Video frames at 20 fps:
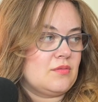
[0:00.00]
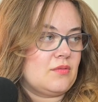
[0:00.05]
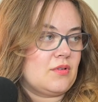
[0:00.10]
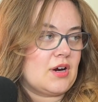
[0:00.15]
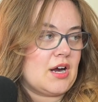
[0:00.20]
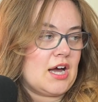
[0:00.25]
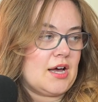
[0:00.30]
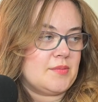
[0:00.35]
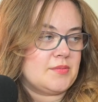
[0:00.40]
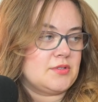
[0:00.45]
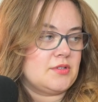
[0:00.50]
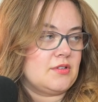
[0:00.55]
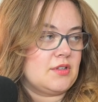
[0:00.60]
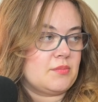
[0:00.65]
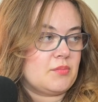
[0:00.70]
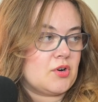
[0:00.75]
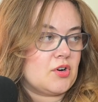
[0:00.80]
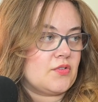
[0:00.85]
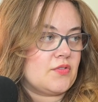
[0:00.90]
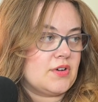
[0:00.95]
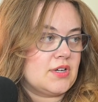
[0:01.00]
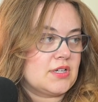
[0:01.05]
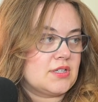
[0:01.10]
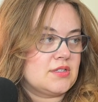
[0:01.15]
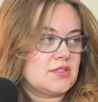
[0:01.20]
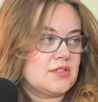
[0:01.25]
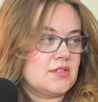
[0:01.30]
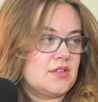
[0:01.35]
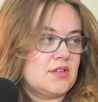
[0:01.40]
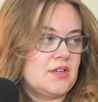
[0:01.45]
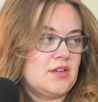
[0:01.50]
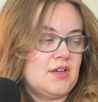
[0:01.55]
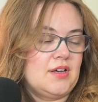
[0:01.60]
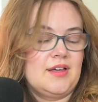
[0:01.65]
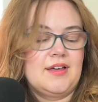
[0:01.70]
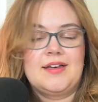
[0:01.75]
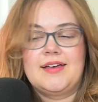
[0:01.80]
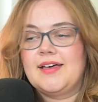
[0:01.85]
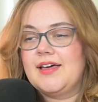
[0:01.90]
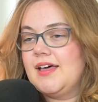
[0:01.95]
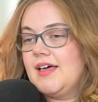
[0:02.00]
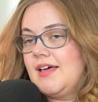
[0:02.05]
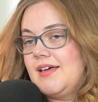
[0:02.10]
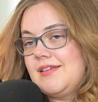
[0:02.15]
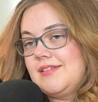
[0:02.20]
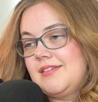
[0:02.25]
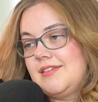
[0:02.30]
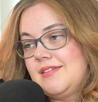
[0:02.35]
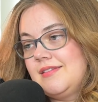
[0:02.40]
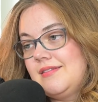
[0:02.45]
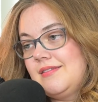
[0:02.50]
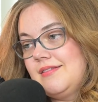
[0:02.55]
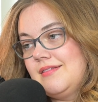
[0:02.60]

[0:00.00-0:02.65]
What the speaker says: were absolutely perfect. And